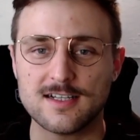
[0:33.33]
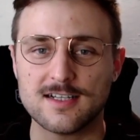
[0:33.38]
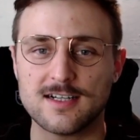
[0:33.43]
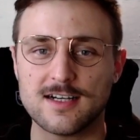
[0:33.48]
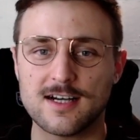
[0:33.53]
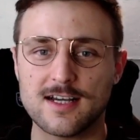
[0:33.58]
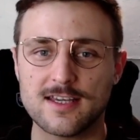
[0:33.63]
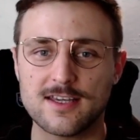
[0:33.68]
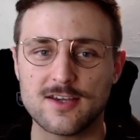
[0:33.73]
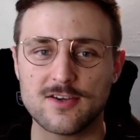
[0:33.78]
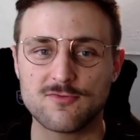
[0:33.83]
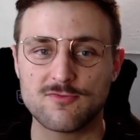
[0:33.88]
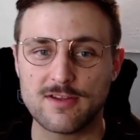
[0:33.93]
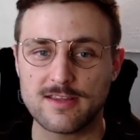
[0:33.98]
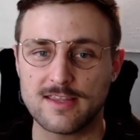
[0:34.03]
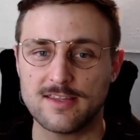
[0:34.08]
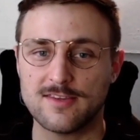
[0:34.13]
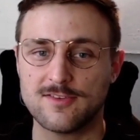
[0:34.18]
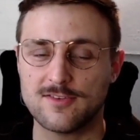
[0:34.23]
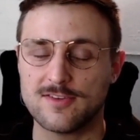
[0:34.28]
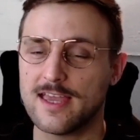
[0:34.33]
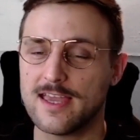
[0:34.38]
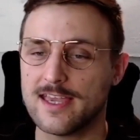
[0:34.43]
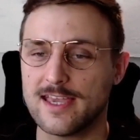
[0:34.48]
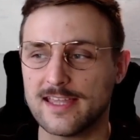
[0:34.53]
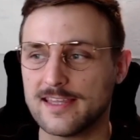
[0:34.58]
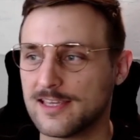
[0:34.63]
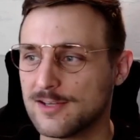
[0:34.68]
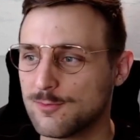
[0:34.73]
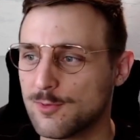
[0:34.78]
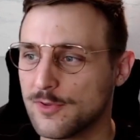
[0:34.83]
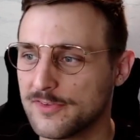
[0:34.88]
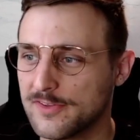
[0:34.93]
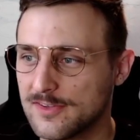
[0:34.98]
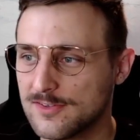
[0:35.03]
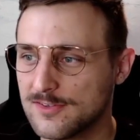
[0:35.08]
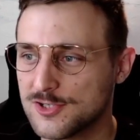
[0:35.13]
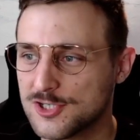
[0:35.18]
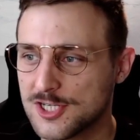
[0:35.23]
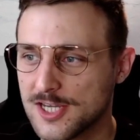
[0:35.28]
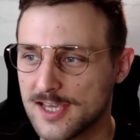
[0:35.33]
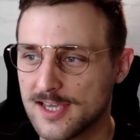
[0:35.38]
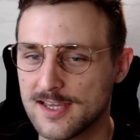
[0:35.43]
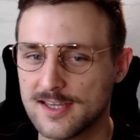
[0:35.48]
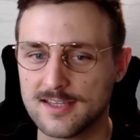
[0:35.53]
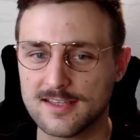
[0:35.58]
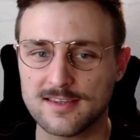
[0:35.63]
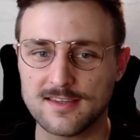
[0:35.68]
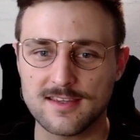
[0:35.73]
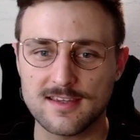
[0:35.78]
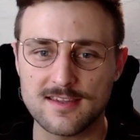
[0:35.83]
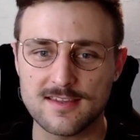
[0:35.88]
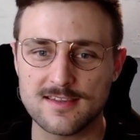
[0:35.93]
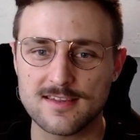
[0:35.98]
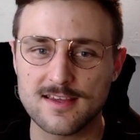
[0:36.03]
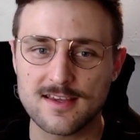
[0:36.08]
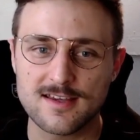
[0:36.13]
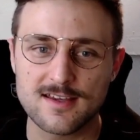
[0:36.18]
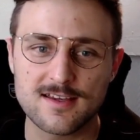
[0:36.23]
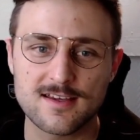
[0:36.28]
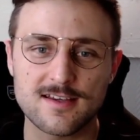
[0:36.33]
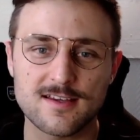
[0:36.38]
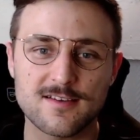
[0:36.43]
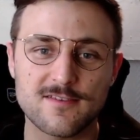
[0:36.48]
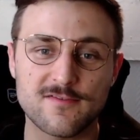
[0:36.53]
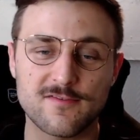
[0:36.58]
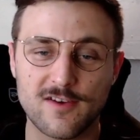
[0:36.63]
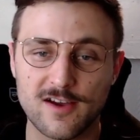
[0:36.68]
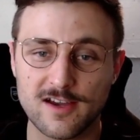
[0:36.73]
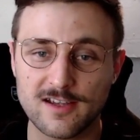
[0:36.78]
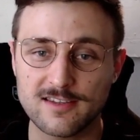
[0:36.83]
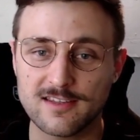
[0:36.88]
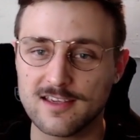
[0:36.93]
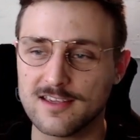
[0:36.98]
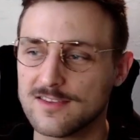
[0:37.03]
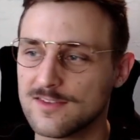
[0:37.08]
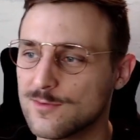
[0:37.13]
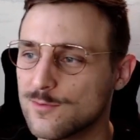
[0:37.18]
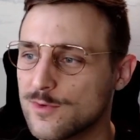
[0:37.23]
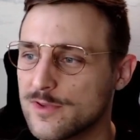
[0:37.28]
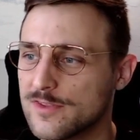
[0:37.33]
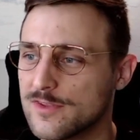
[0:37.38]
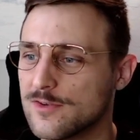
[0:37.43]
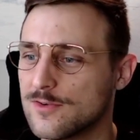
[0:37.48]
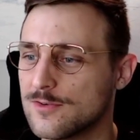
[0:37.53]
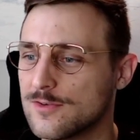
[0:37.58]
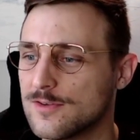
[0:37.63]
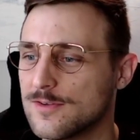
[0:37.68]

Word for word: I uh, read it today and I wanted to share these uh, findings with you.